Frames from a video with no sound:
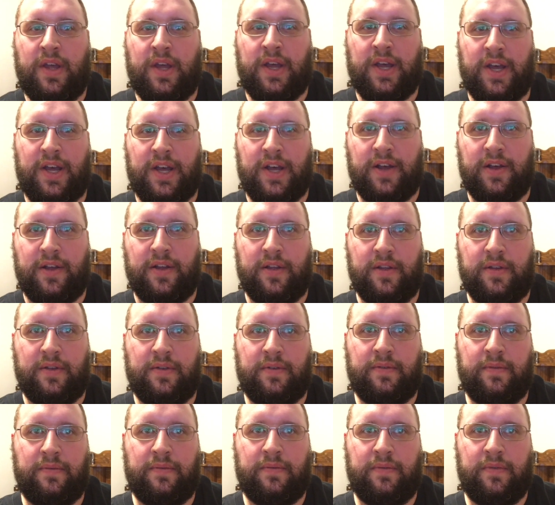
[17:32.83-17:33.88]

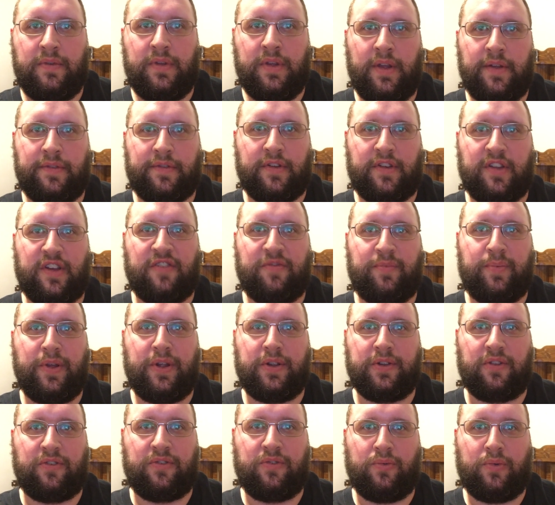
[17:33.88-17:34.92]
It's a tough
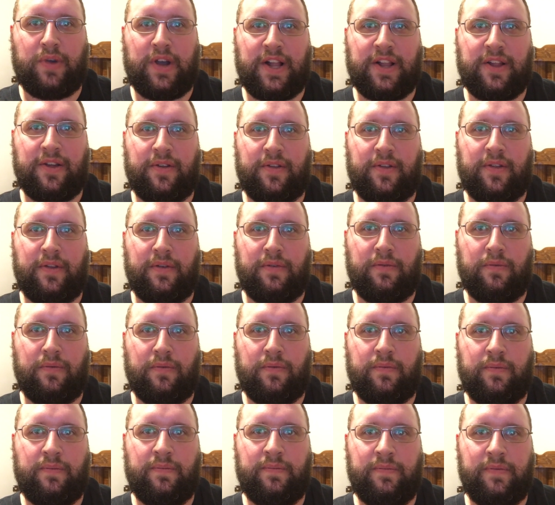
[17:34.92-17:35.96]
pill to swallow,
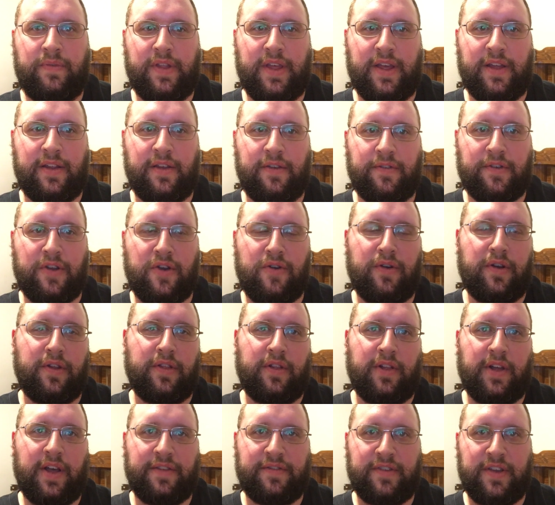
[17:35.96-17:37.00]
and that he's going to the
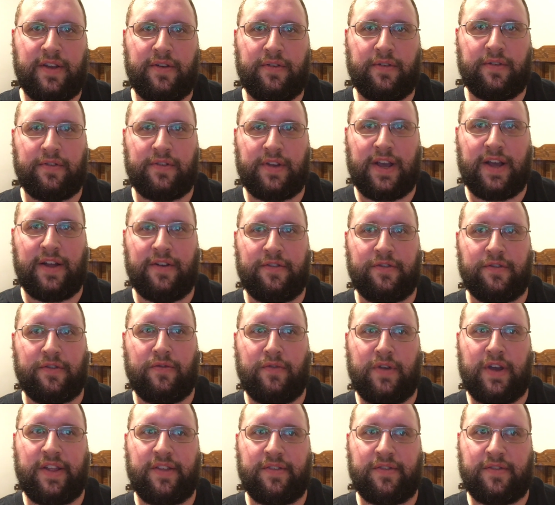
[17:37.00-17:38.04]
Los Angeles Dodgers, and
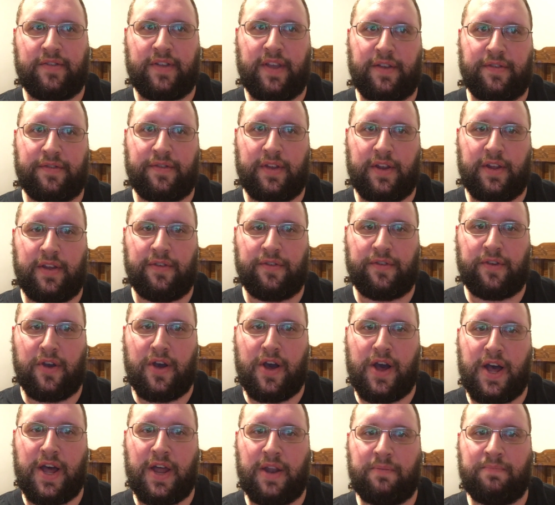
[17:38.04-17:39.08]
while it stinks that he's
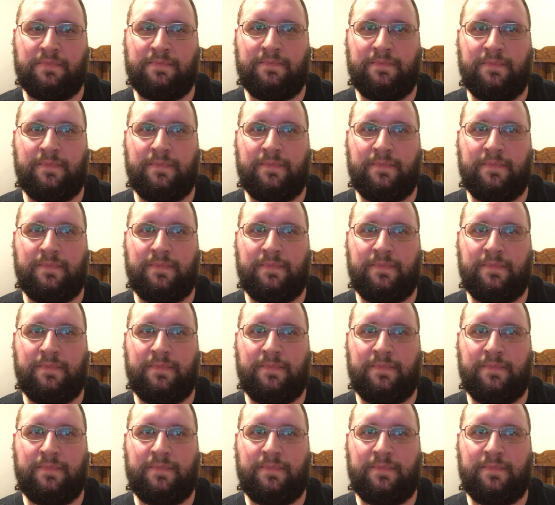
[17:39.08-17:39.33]
gone,